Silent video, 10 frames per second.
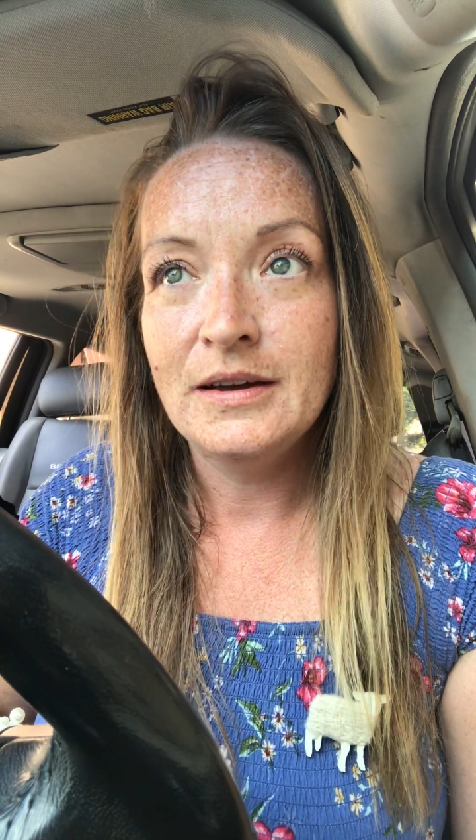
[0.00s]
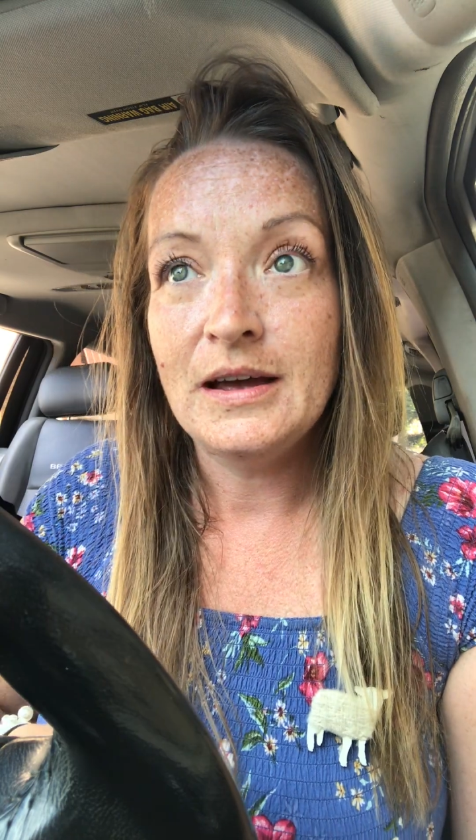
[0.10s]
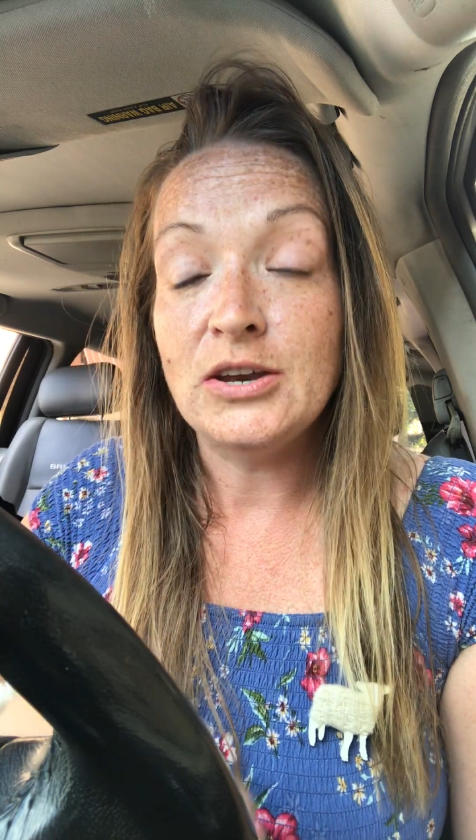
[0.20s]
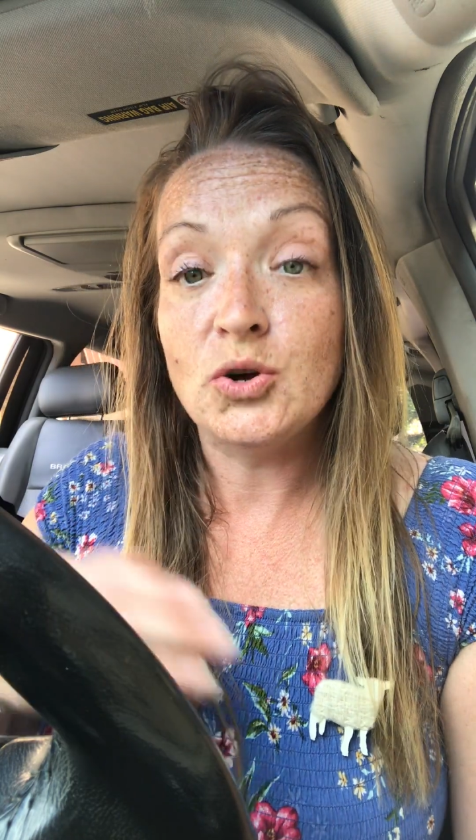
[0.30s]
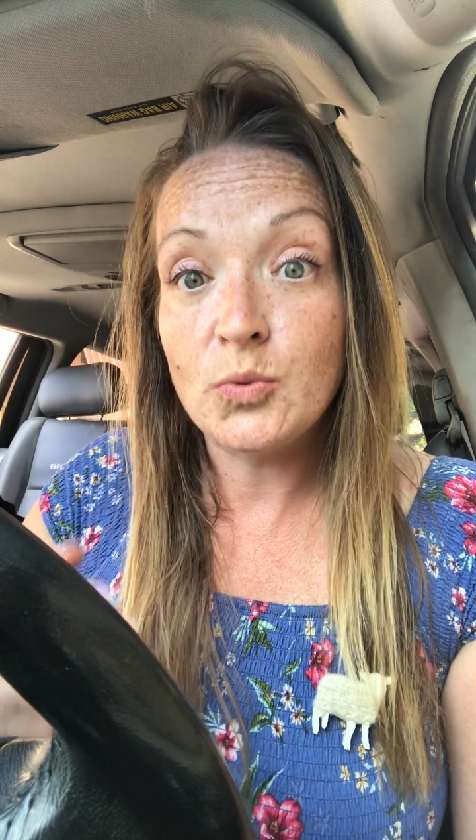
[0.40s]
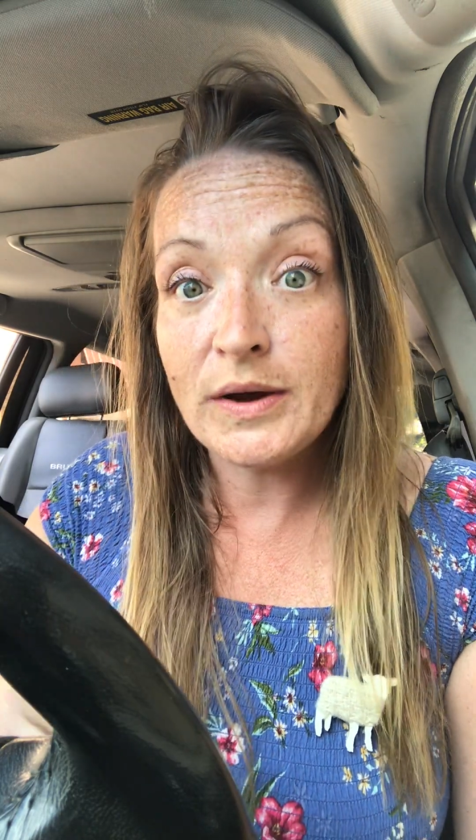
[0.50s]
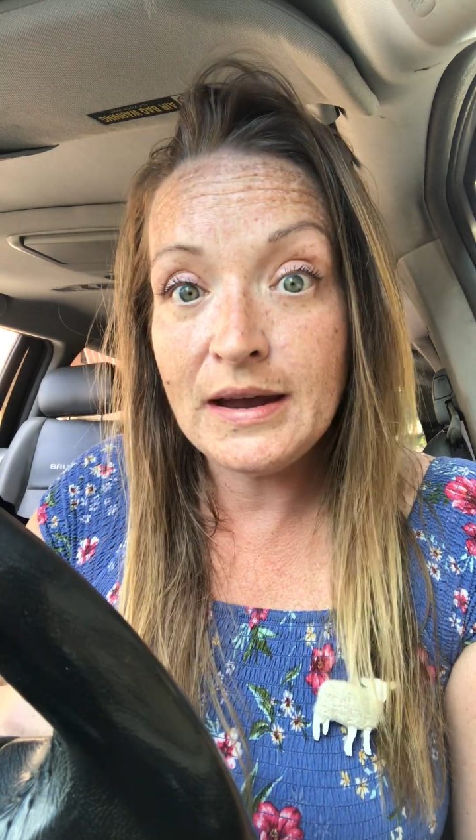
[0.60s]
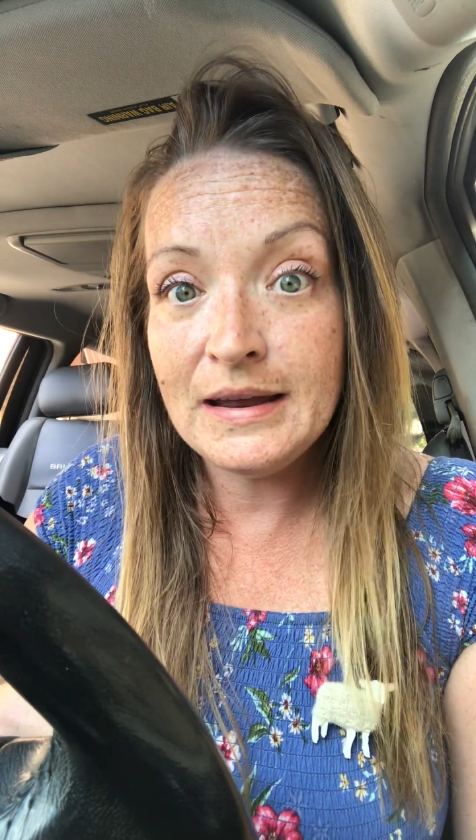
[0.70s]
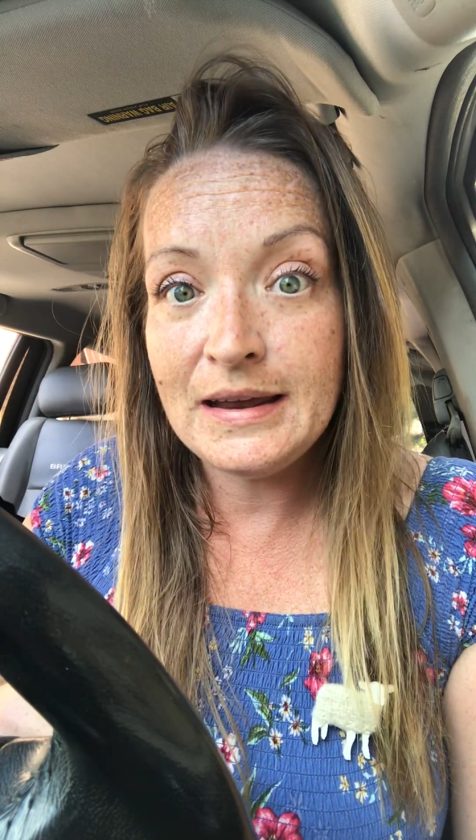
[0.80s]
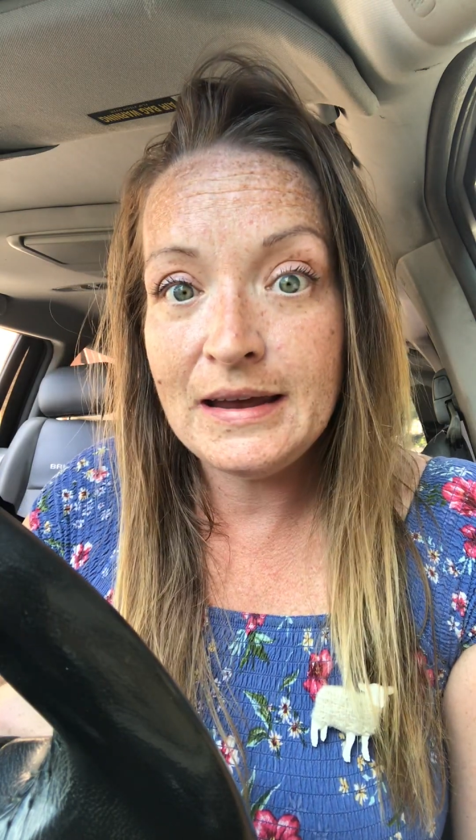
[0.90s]
and
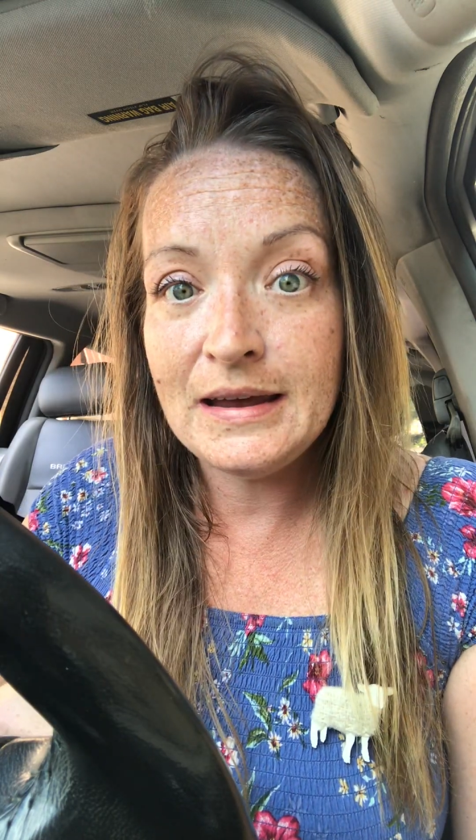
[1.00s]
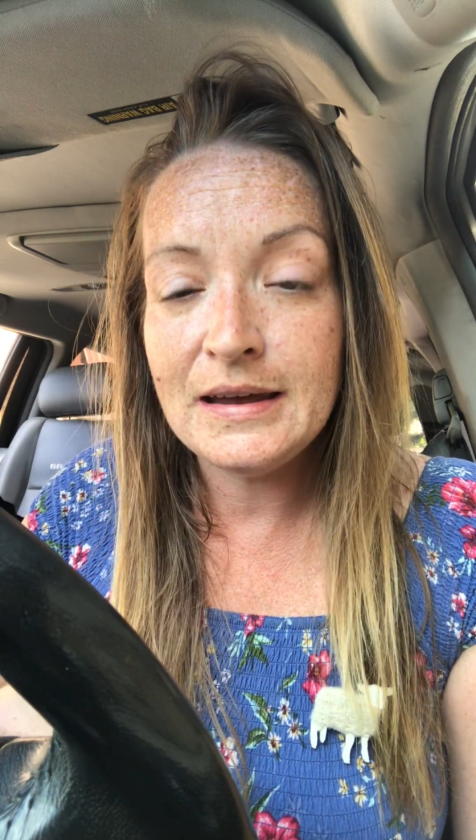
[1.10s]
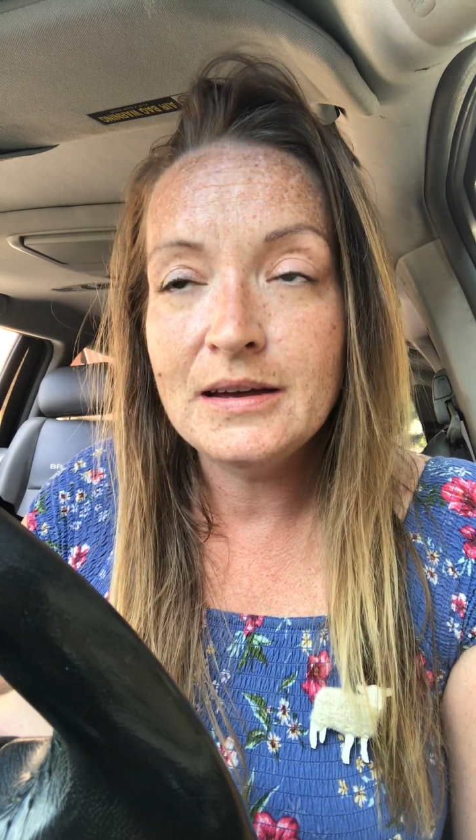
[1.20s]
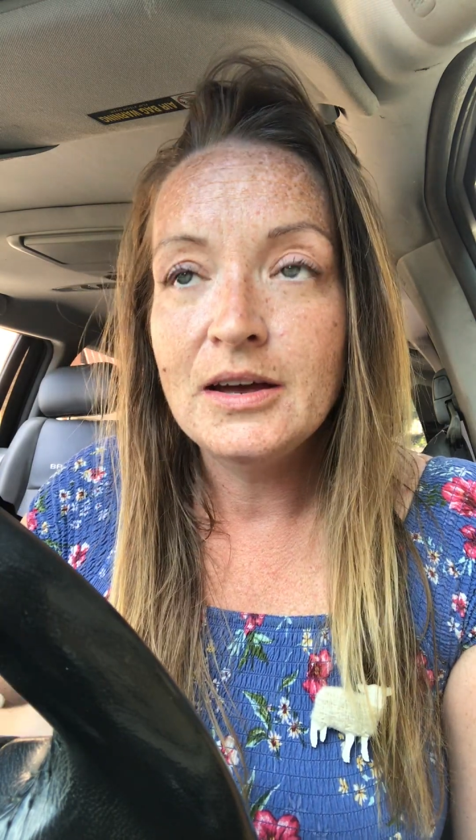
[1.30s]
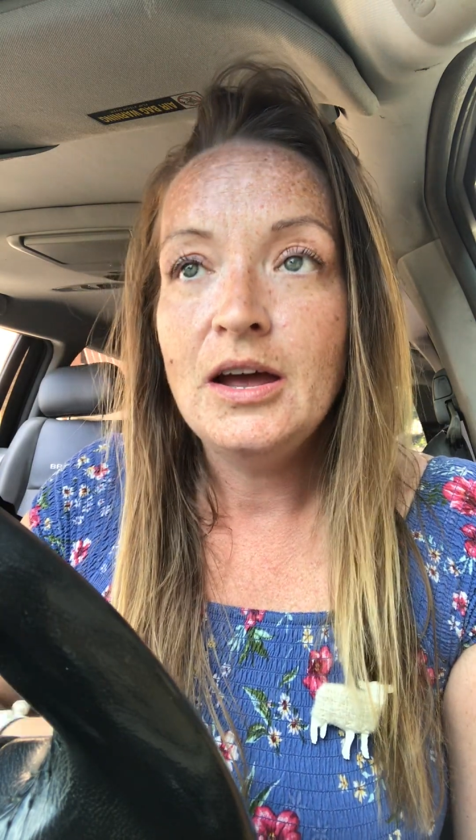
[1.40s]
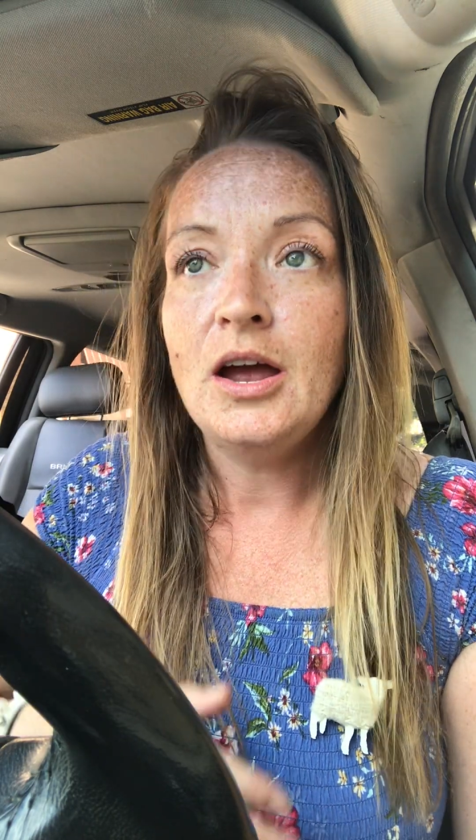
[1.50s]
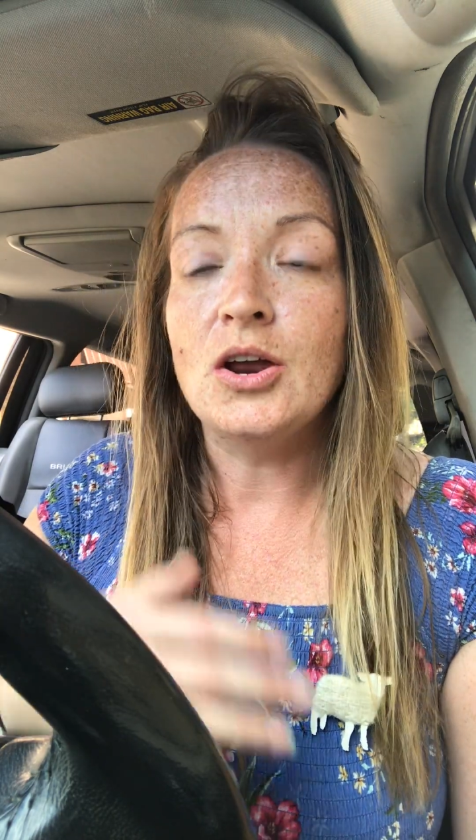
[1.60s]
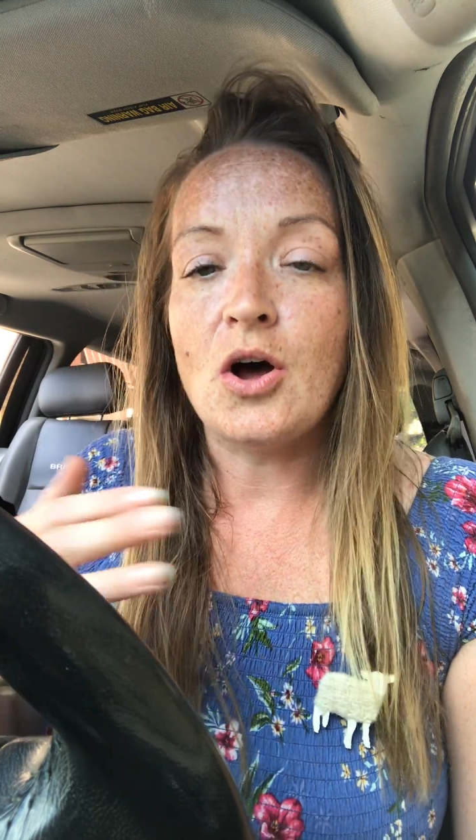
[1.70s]
greedy and